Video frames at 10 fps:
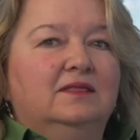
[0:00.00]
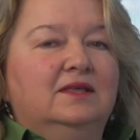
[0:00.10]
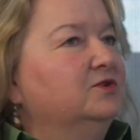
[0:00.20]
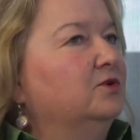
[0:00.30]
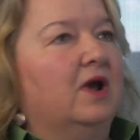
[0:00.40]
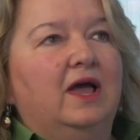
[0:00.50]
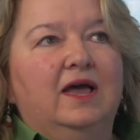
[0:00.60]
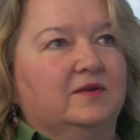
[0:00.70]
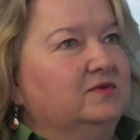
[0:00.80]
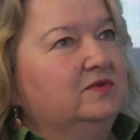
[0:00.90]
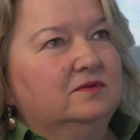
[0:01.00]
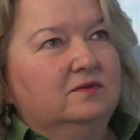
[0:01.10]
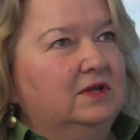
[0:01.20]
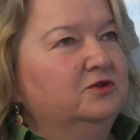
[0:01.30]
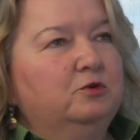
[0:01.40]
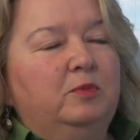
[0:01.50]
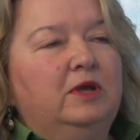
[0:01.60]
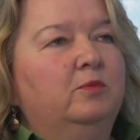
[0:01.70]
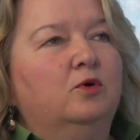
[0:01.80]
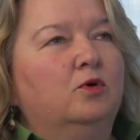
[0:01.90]
These are S. These are
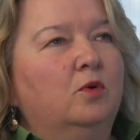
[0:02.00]
people